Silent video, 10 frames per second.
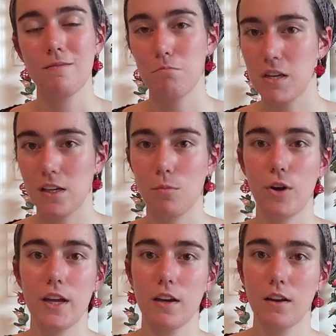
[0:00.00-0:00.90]
medium
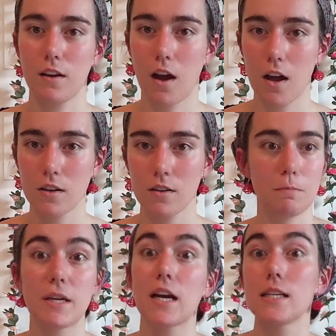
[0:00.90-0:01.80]
weight cotton,
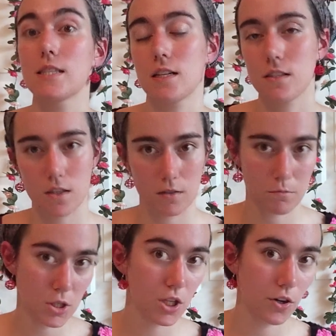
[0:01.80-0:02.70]
because that's the
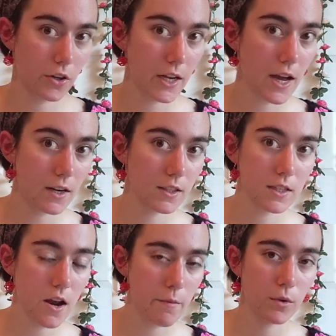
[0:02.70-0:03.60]
material I had at the
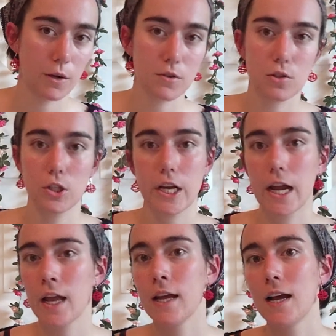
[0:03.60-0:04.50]
time when I was
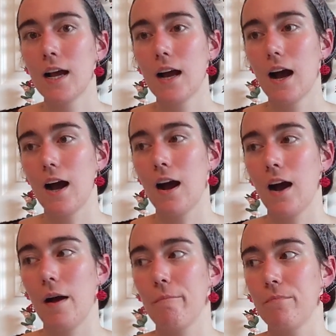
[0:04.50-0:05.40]
learning,
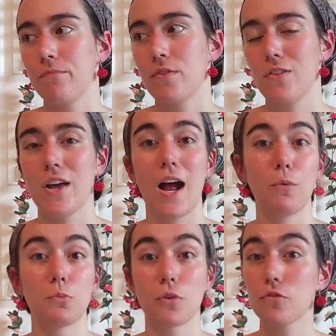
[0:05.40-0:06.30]
that I
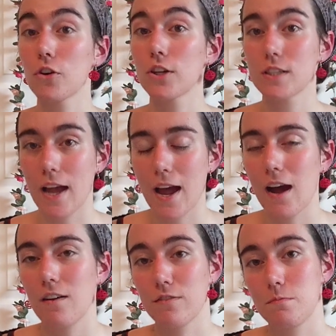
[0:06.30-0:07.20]
would prefer to
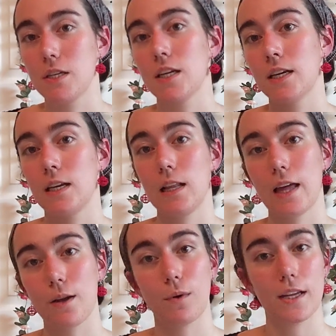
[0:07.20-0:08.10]
have be in
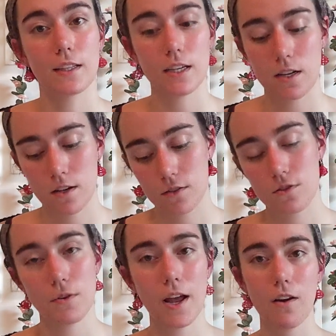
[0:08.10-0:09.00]
lightweight linen.
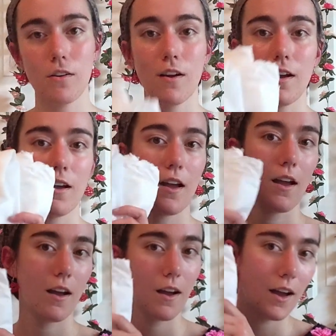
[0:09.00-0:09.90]
So now
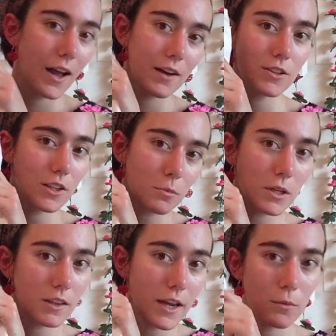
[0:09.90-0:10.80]
I have a little
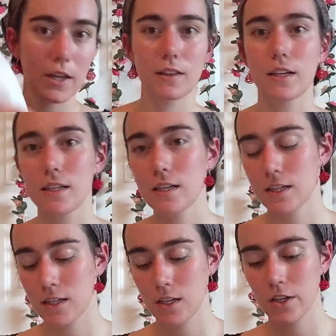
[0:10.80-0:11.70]
bit of lightweight linen
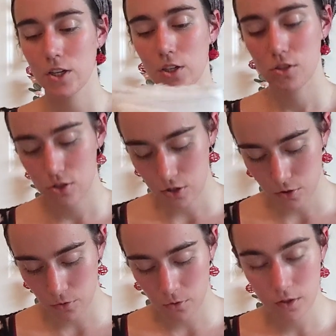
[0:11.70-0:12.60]

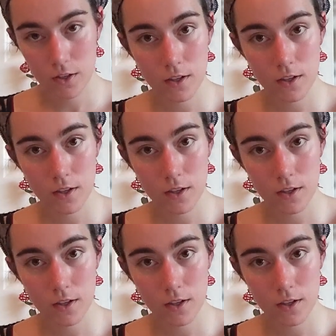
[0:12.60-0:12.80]
to